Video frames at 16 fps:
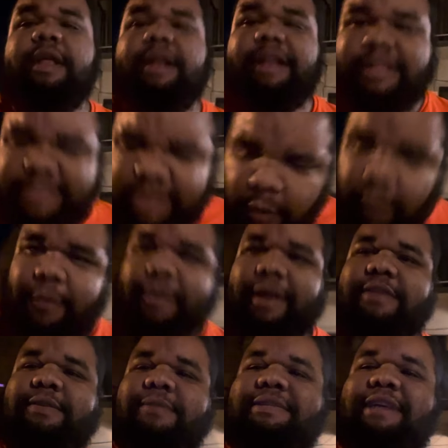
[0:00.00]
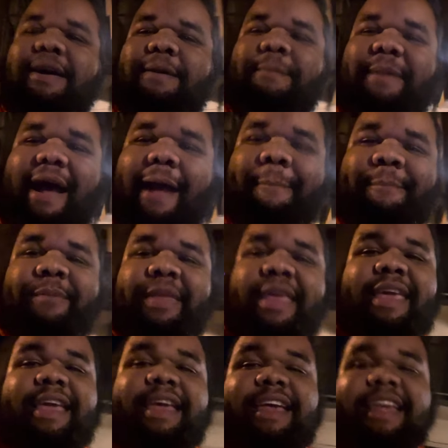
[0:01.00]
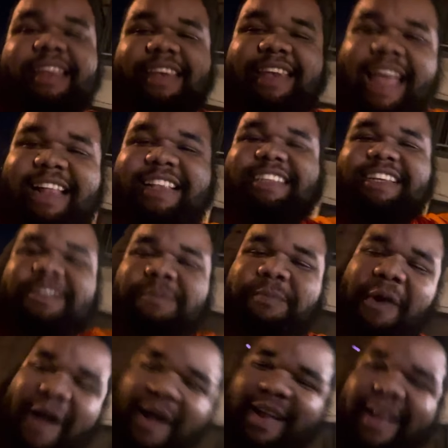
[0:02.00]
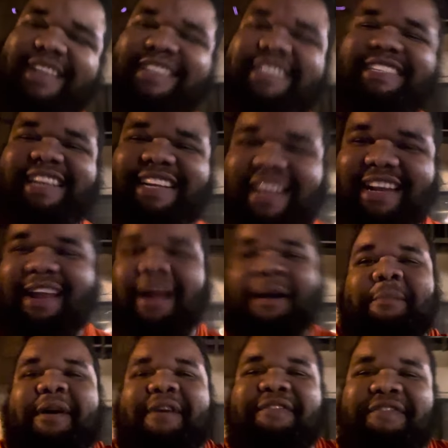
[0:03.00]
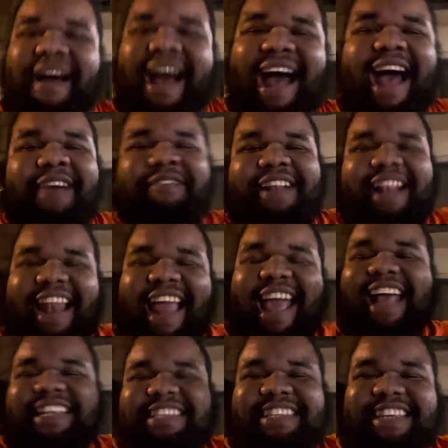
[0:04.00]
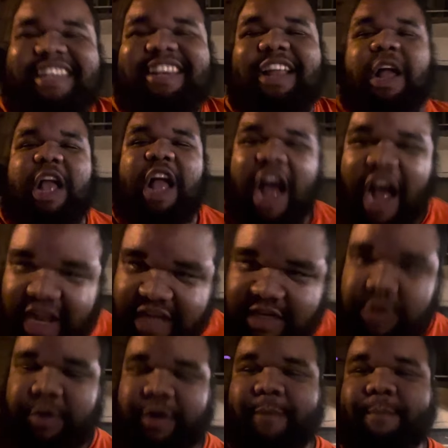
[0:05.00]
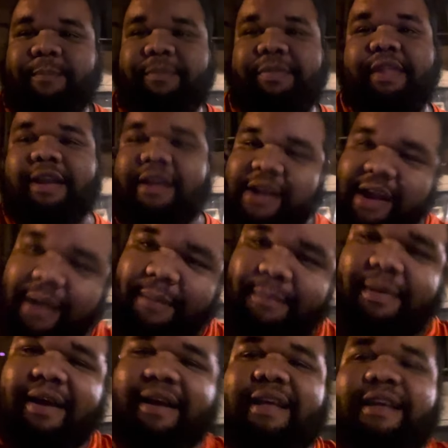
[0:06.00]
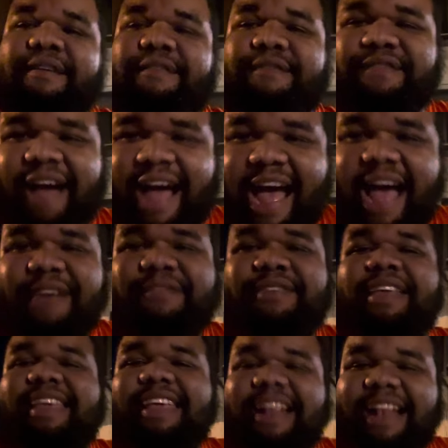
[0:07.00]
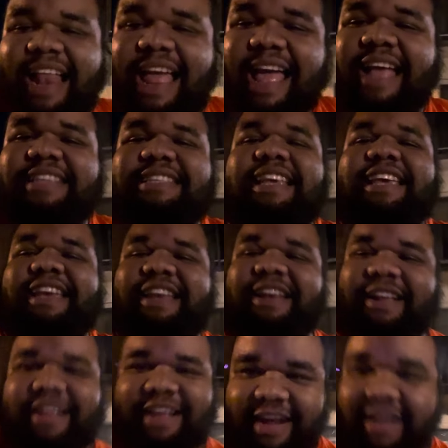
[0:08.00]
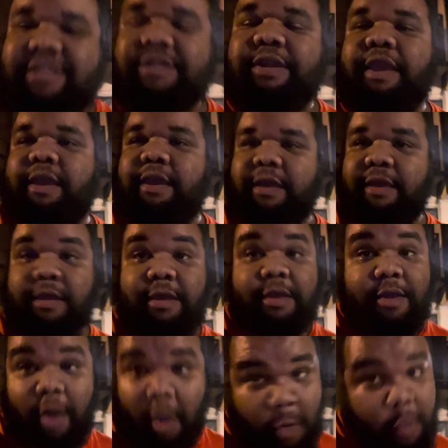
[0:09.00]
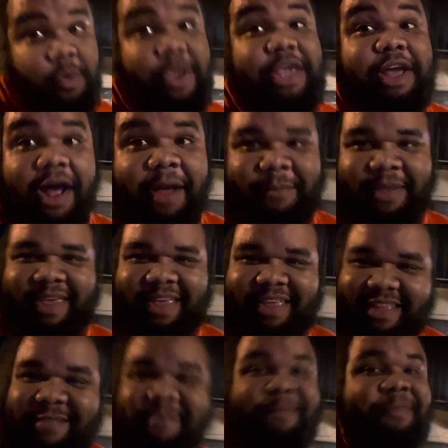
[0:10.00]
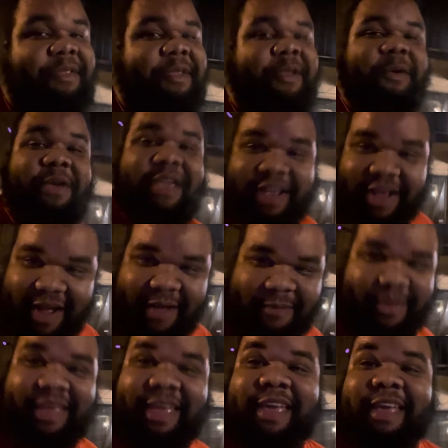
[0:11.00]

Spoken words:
Let's go. That's what I'm talking about. That just brought us to the number 5 class in the country. The number 5 class in the country. Oh, we coming. We coming.